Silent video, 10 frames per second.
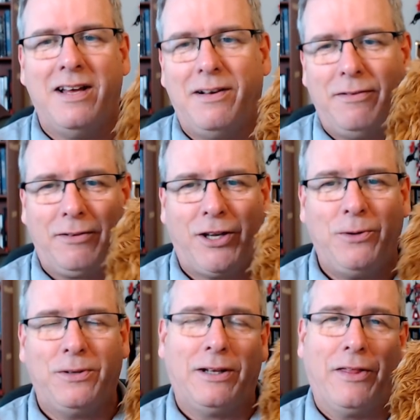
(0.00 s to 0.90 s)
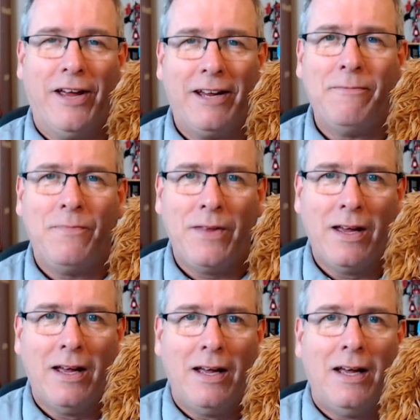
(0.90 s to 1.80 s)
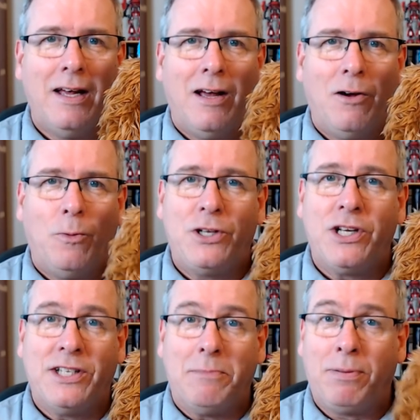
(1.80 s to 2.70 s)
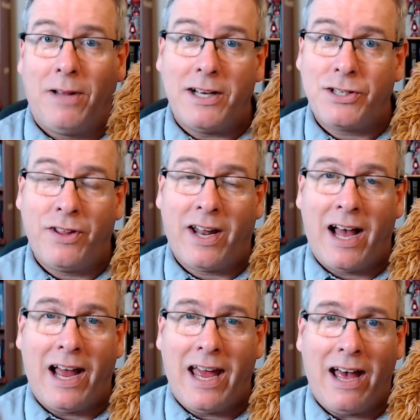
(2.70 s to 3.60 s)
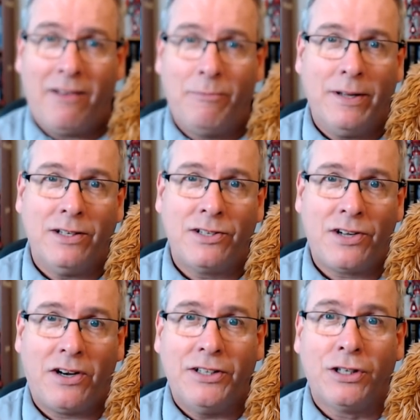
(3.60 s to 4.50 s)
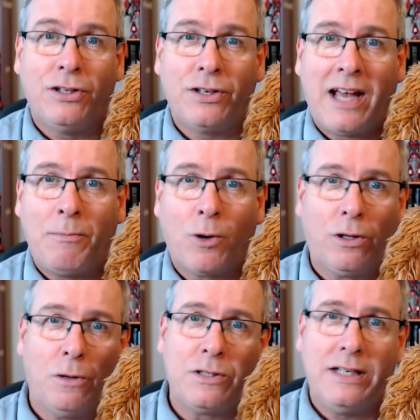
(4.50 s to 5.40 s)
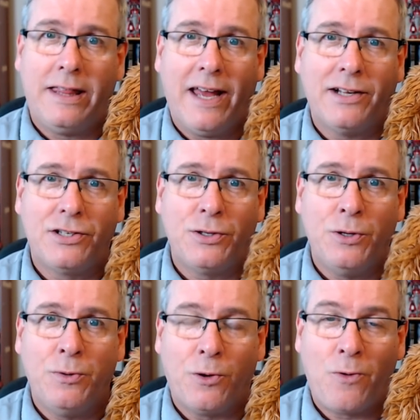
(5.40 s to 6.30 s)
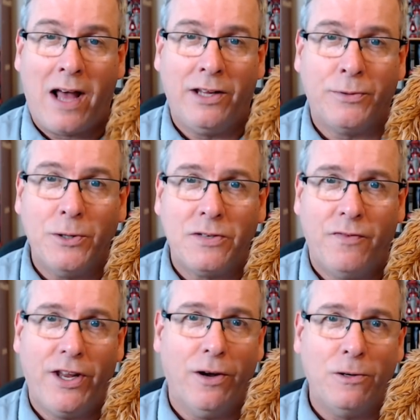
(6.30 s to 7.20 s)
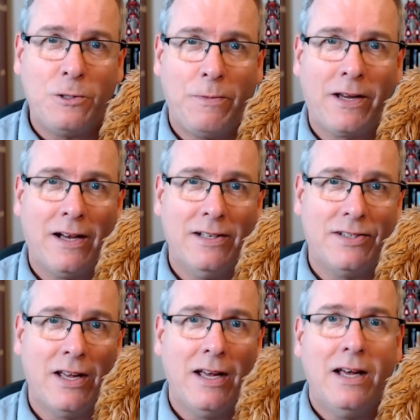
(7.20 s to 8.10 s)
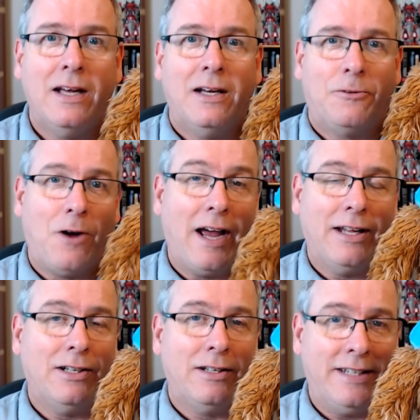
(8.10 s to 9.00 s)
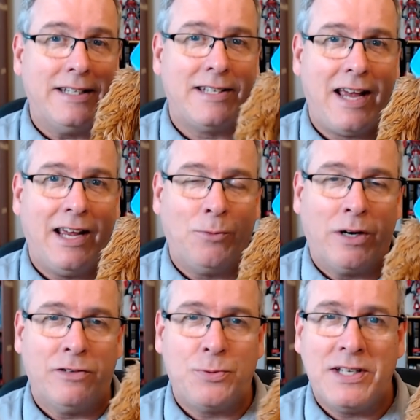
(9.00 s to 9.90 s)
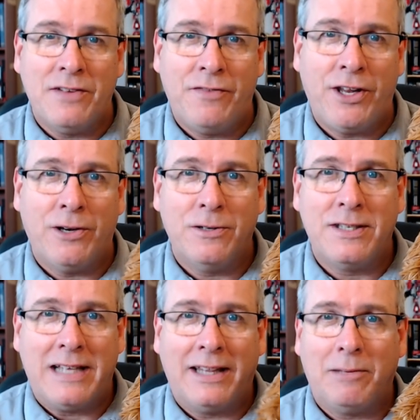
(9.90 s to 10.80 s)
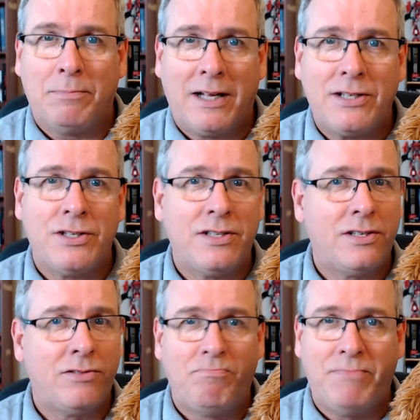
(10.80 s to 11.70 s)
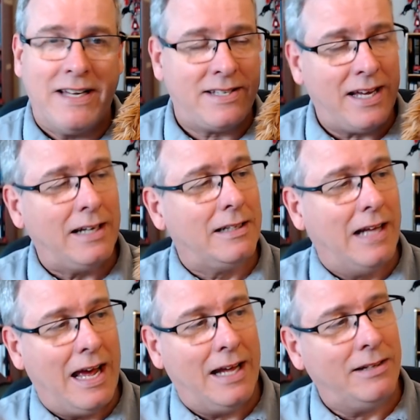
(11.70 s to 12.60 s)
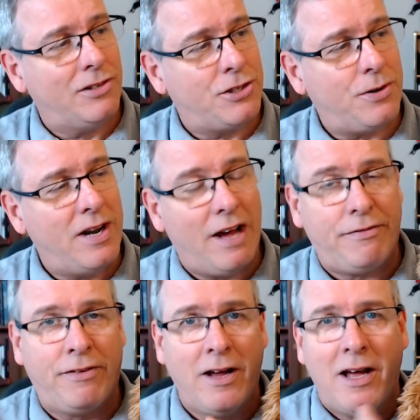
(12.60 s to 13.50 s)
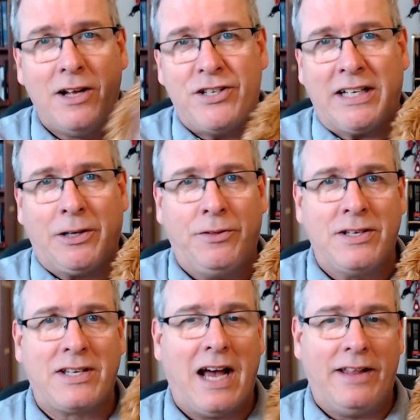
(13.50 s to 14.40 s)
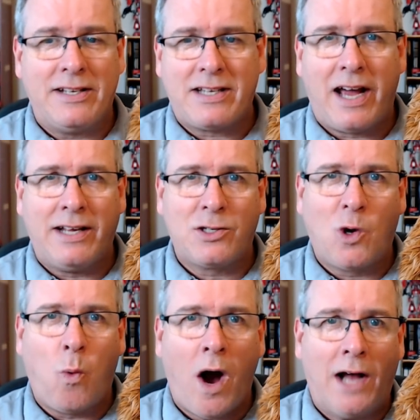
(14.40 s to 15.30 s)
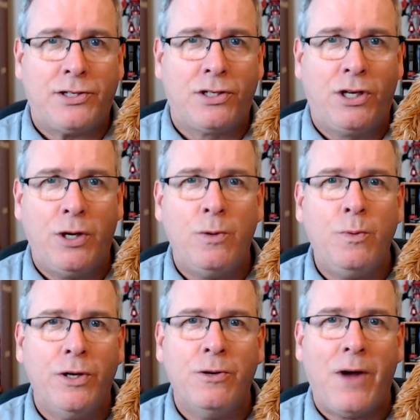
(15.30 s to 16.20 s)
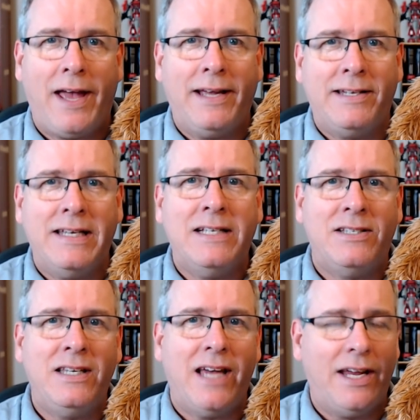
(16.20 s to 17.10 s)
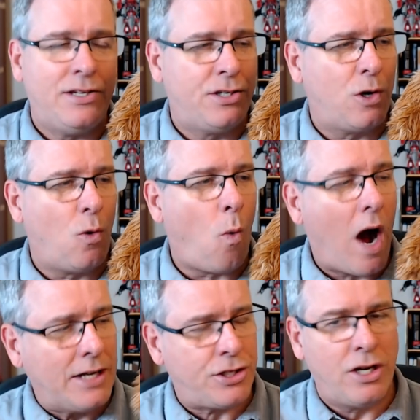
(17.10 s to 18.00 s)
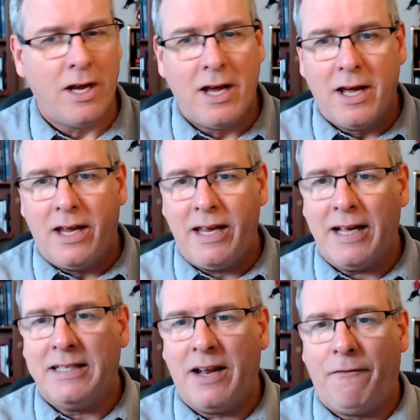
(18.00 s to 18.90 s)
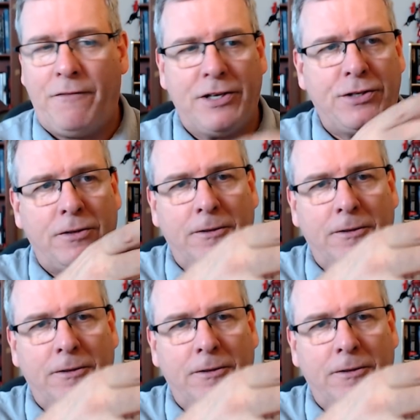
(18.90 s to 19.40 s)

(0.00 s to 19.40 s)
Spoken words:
cute little thing, which is a plush that I have been starting to look at more closely thanks to the Riley Roots videos, because Ryan did say in one of his recent videos that the plushes, they sell, and sure enough, check out this guy. This guy is Quatch, Q-U-A-T-C-H, Quatch. He is an official